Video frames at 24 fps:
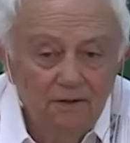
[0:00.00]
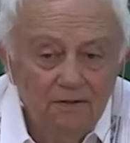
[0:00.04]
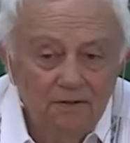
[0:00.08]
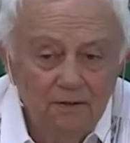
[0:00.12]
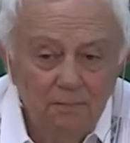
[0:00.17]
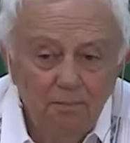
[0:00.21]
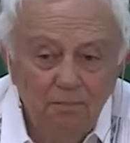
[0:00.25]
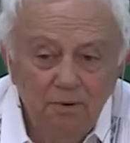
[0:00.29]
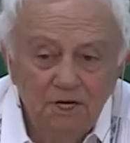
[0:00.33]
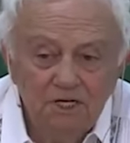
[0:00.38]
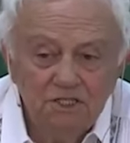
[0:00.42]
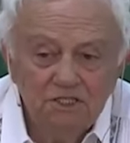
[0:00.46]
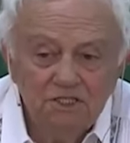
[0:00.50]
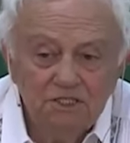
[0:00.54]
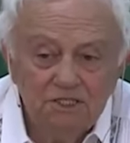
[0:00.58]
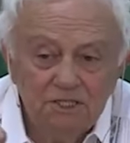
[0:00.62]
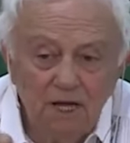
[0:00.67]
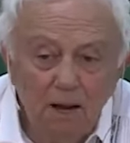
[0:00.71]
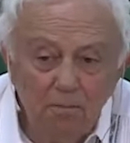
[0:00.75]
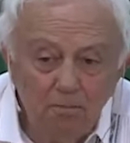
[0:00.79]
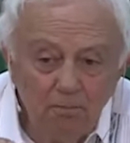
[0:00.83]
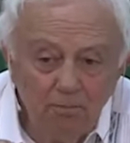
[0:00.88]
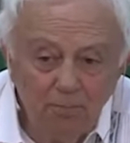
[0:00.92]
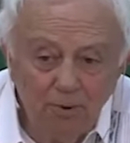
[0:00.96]
the best
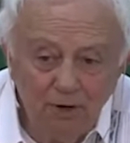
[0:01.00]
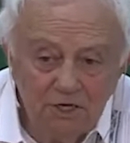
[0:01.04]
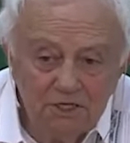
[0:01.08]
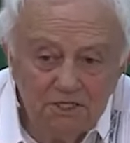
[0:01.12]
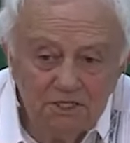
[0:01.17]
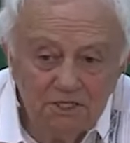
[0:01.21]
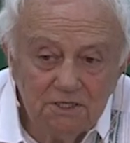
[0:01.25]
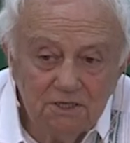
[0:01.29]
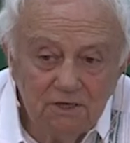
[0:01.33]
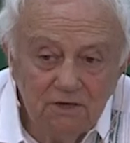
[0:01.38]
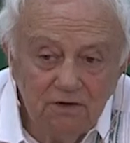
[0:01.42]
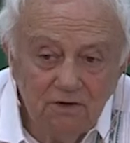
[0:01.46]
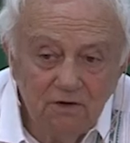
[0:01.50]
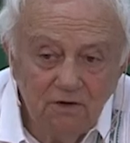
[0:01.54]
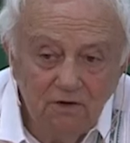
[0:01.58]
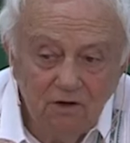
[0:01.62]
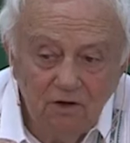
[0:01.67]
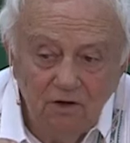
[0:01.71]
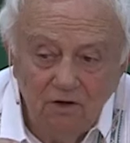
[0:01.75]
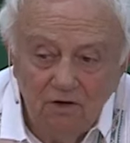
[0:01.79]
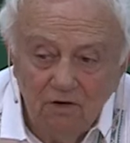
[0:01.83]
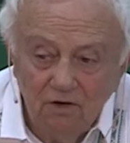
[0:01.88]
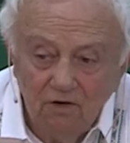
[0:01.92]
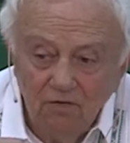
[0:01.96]
samples
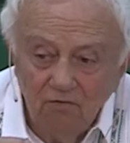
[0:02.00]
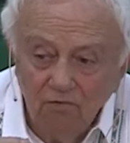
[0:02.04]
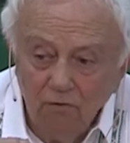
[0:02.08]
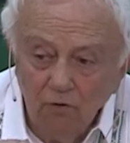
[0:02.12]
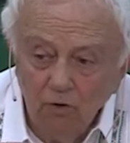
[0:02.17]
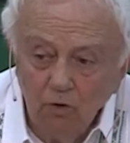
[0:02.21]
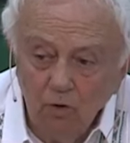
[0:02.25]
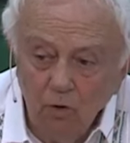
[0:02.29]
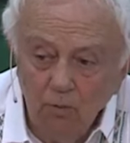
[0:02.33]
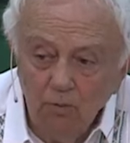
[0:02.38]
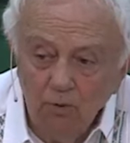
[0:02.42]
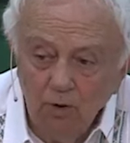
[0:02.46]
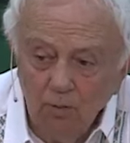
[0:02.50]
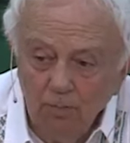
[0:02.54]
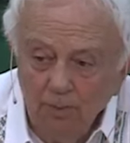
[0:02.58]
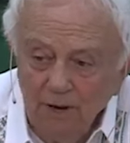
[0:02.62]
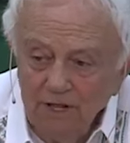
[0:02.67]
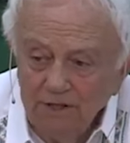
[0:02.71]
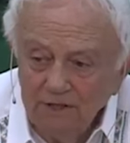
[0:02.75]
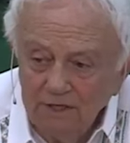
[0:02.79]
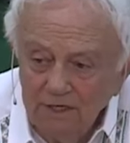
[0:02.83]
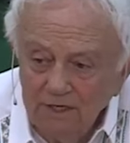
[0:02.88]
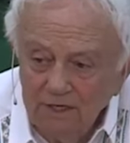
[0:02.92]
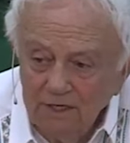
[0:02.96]
for
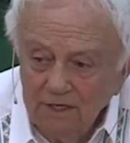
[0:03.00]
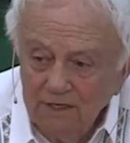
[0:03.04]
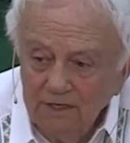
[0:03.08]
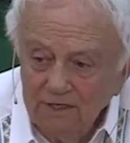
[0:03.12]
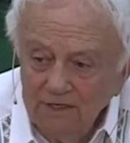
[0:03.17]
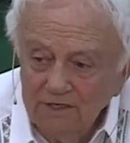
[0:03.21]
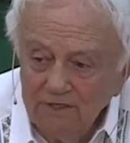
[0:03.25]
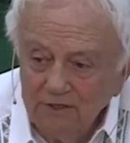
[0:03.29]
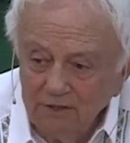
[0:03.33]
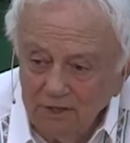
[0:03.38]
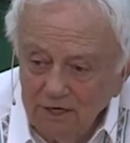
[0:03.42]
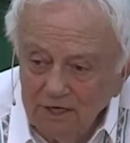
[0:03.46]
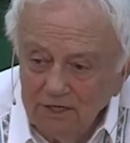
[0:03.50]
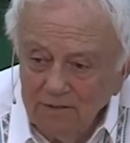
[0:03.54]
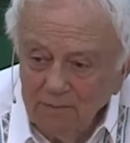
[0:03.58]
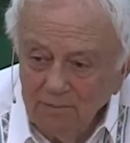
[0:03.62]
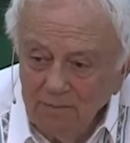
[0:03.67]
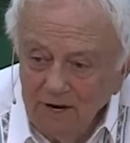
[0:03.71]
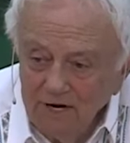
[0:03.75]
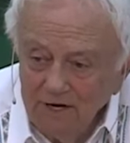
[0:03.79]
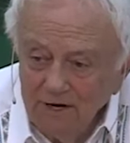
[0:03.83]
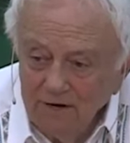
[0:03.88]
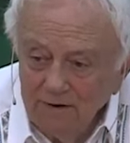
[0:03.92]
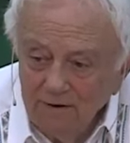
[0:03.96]
homeopathic
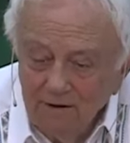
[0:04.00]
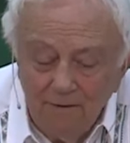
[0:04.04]
treatment.